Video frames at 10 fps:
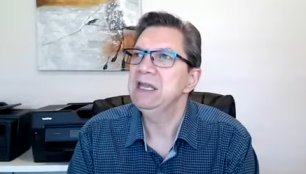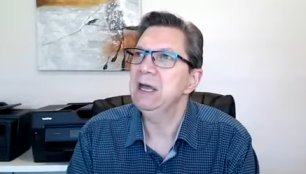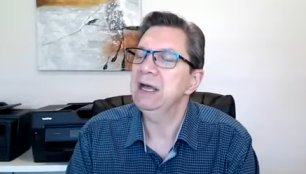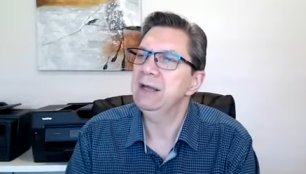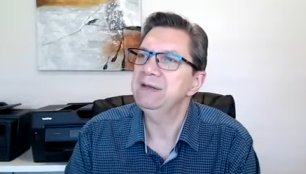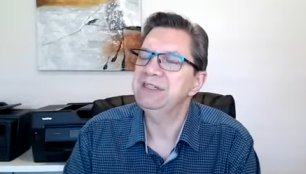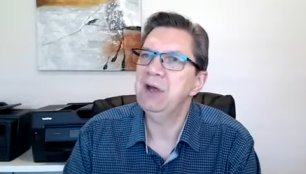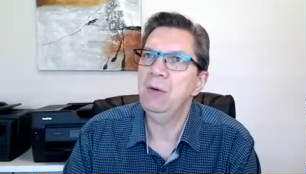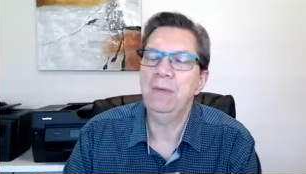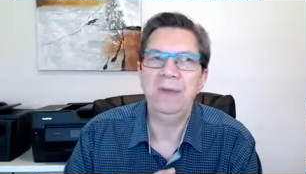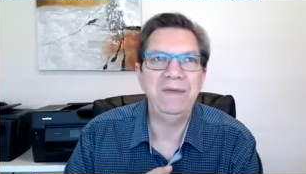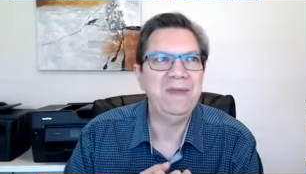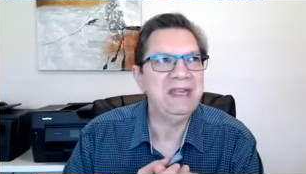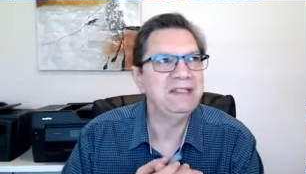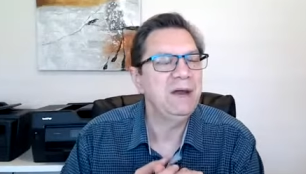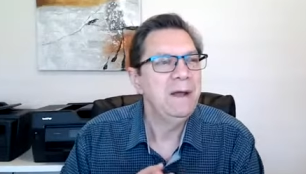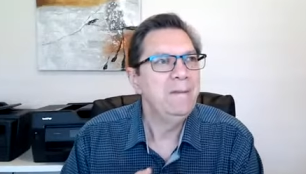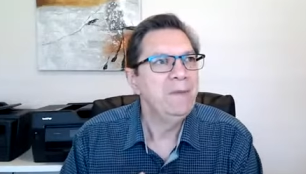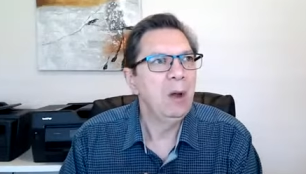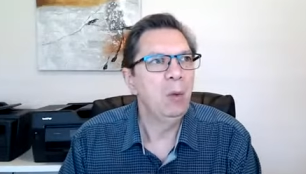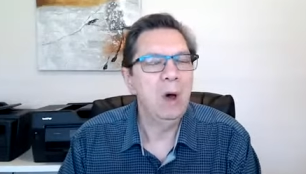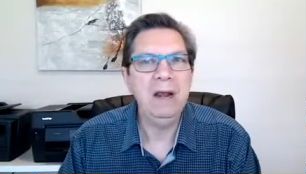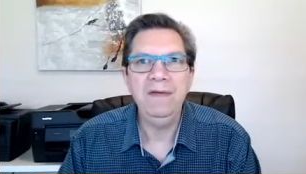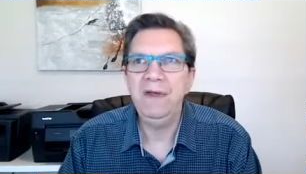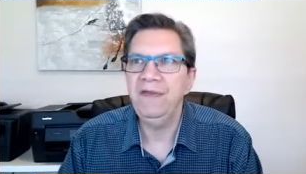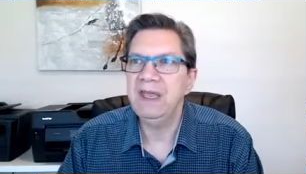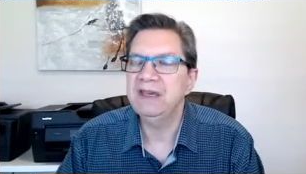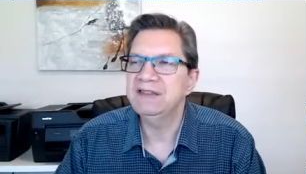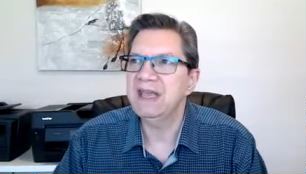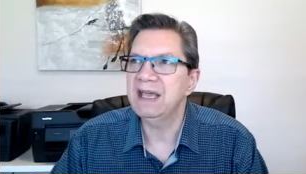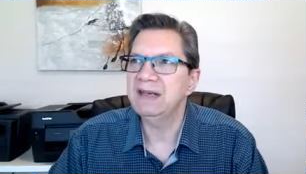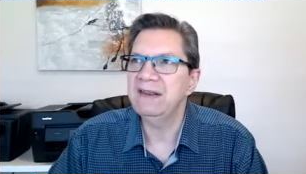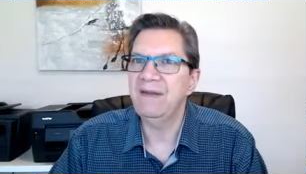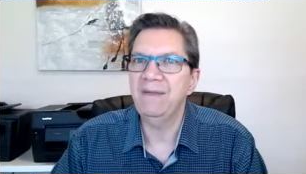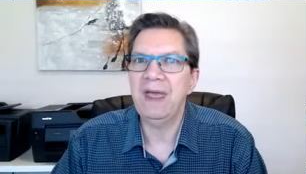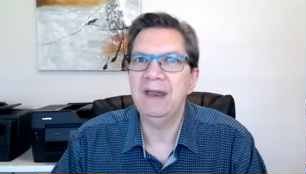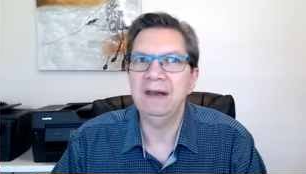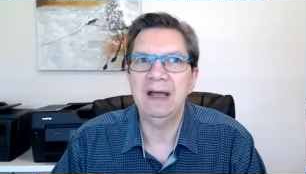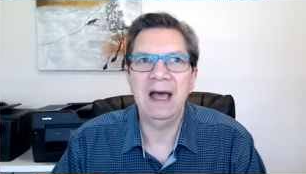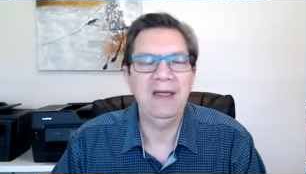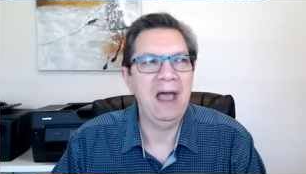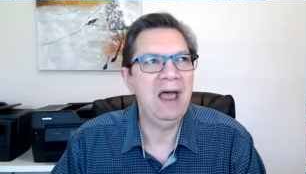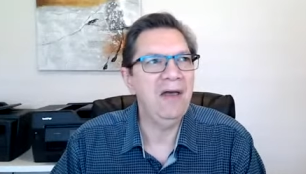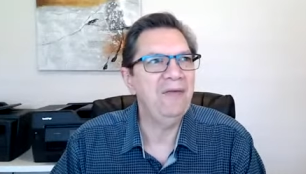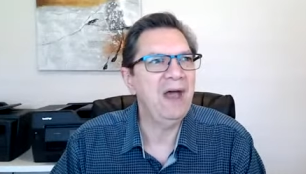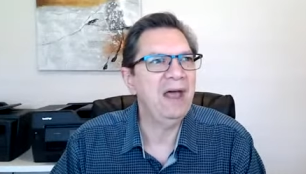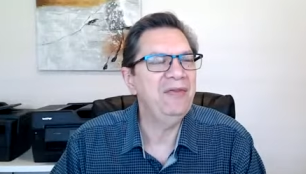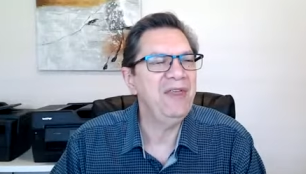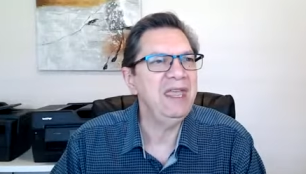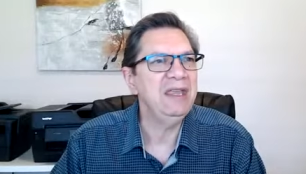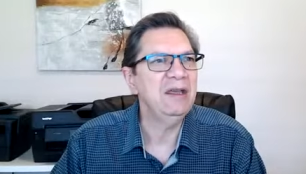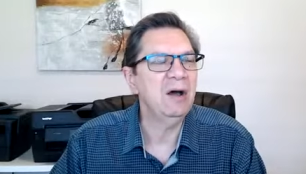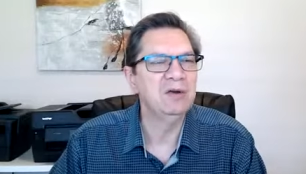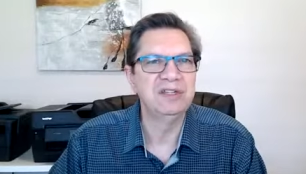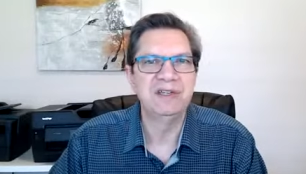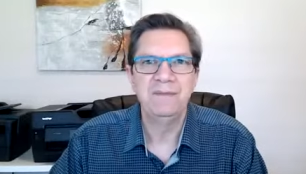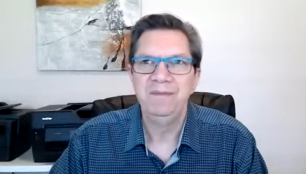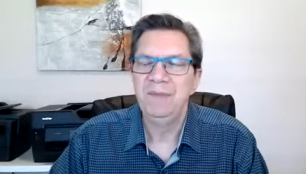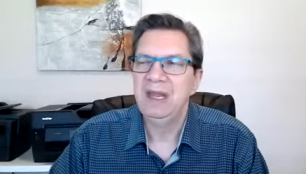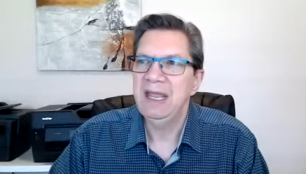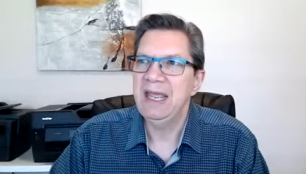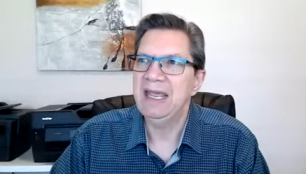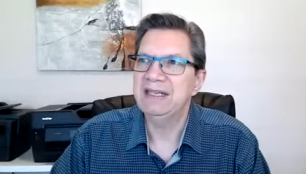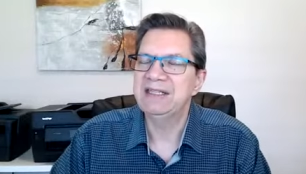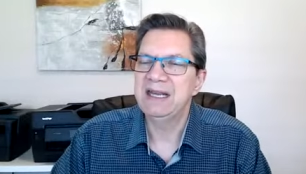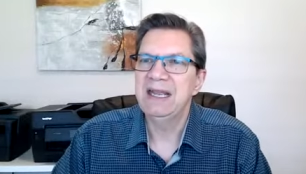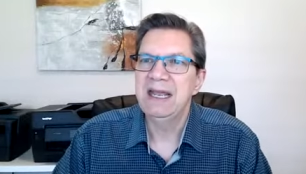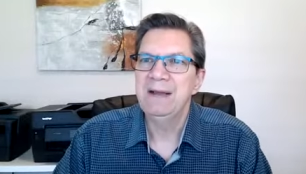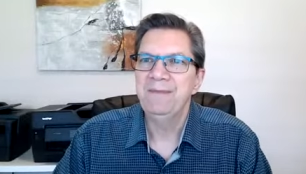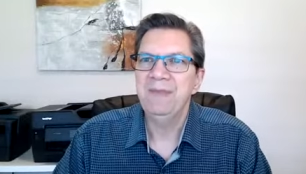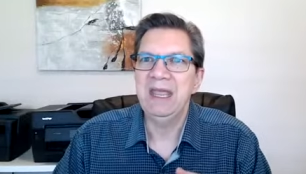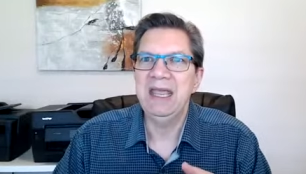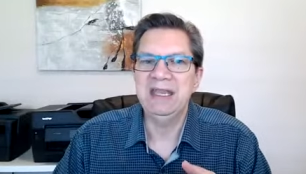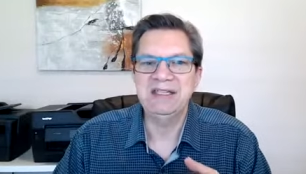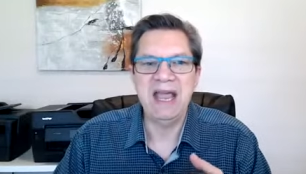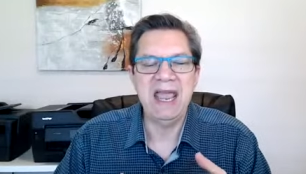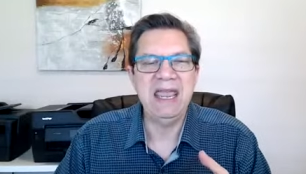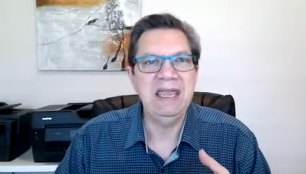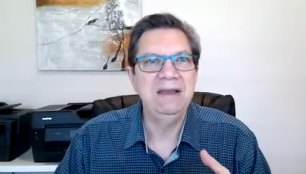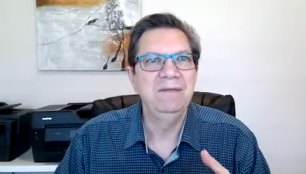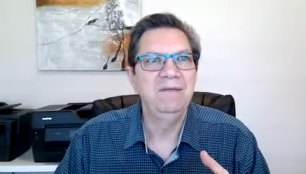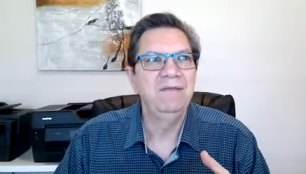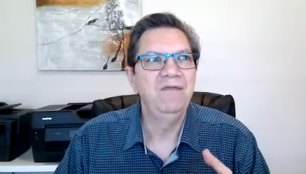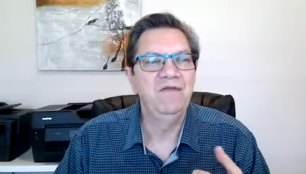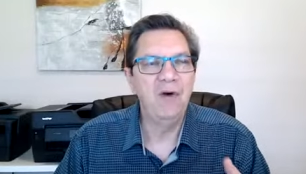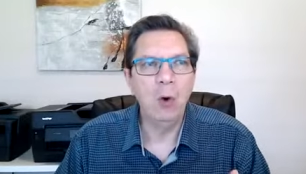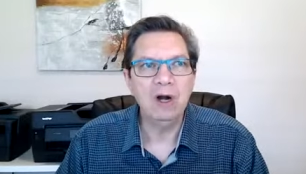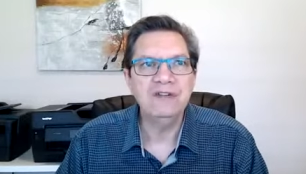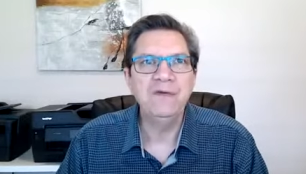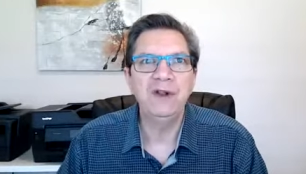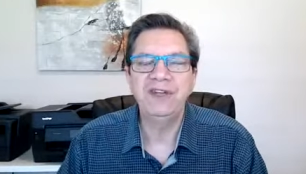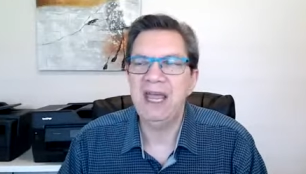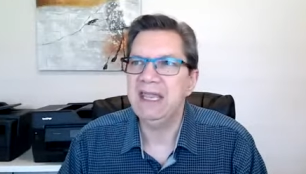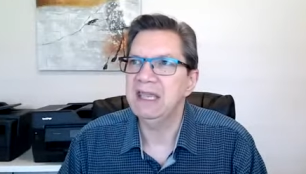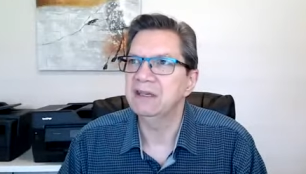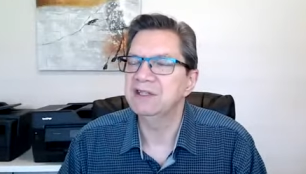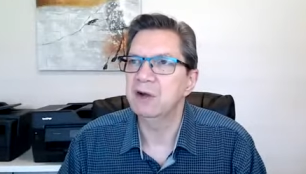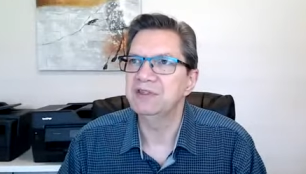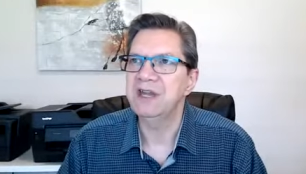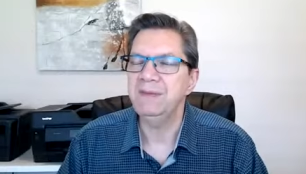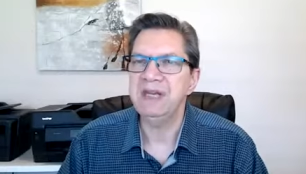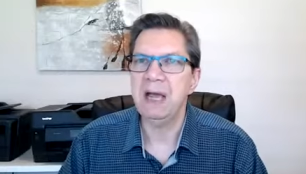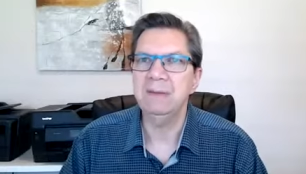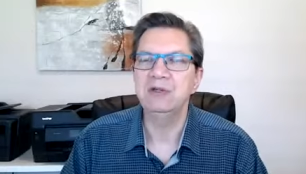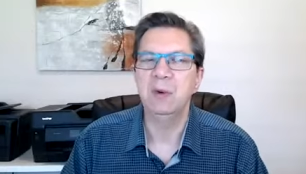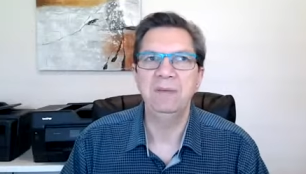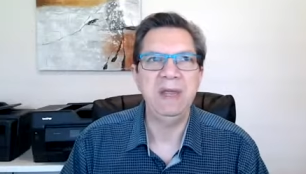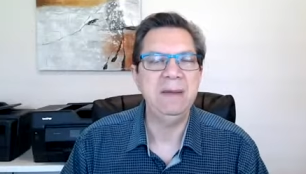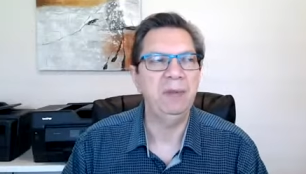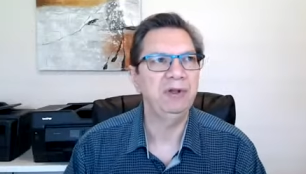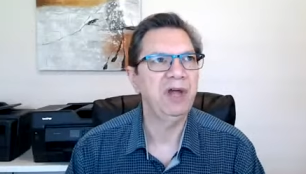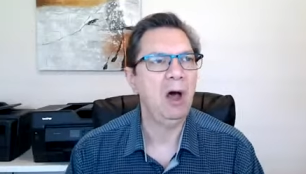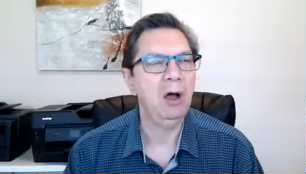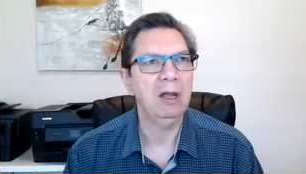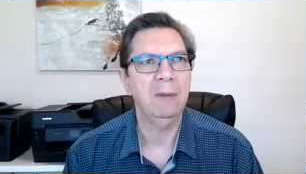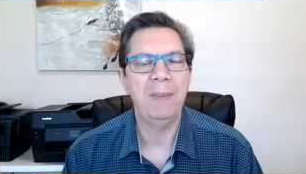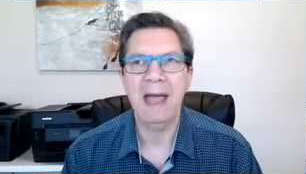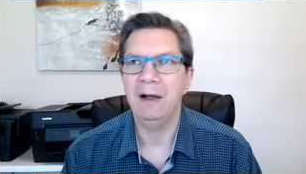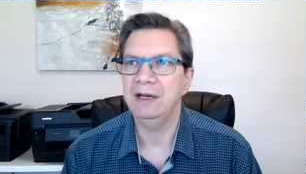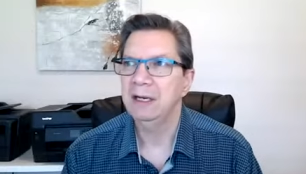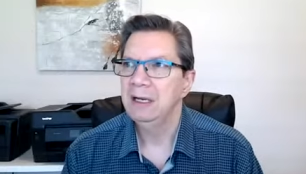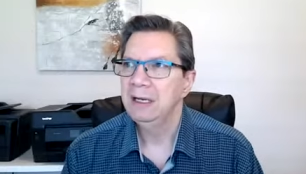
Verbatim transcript: Uh, so that's one of the things that that I, I I think goes. It's it's a forceful taking. So sometimes when people talk about